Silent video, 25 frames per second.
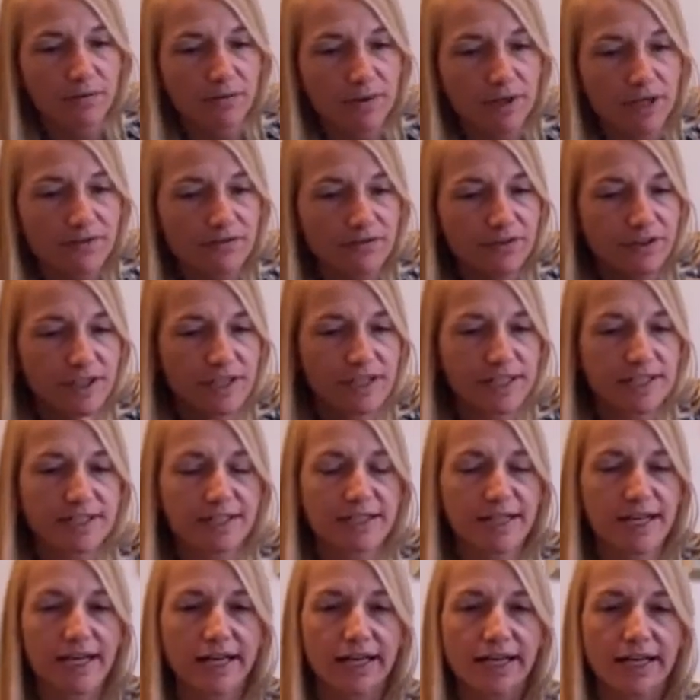Whatever it is,
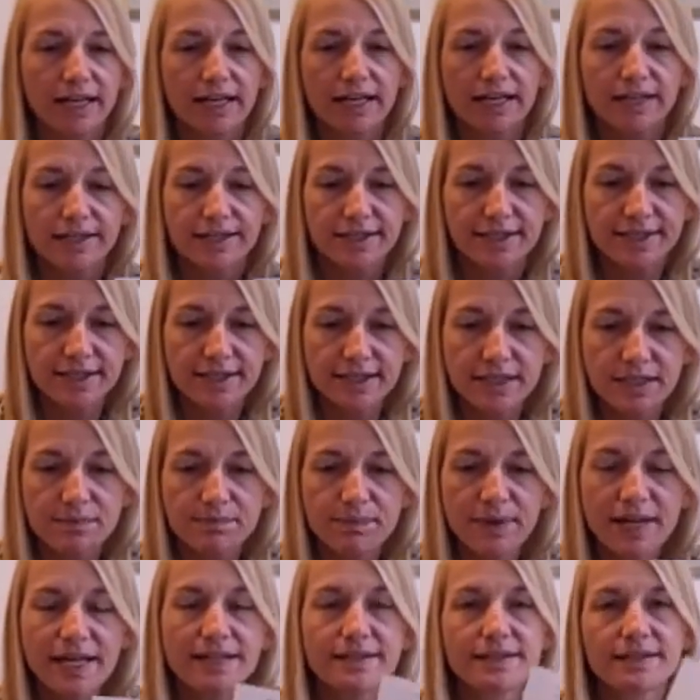like
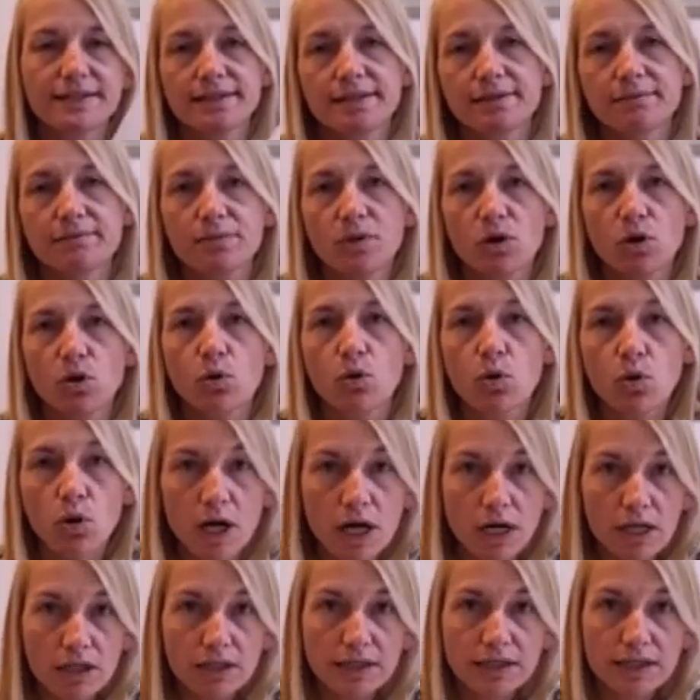spend some
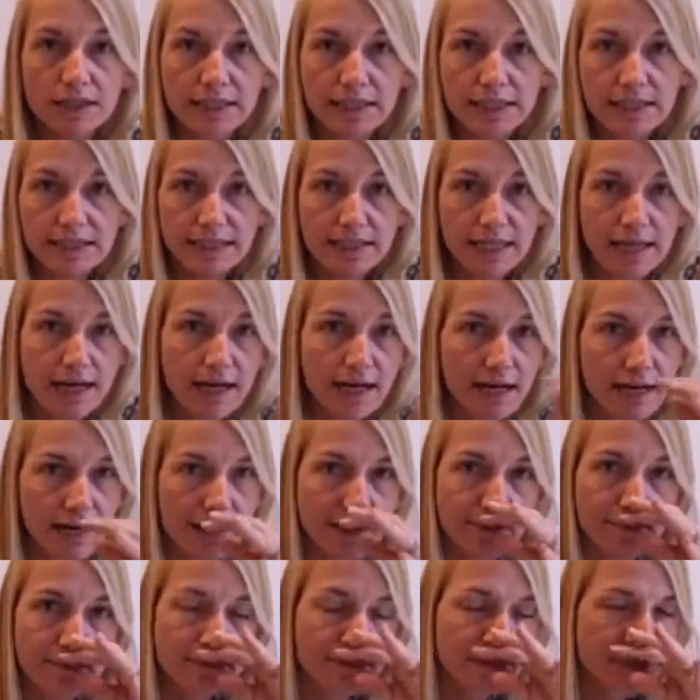quality
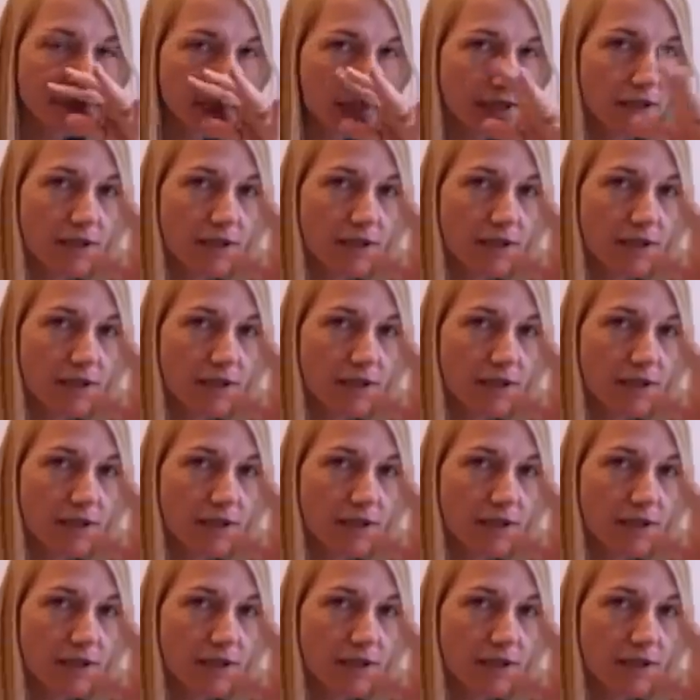time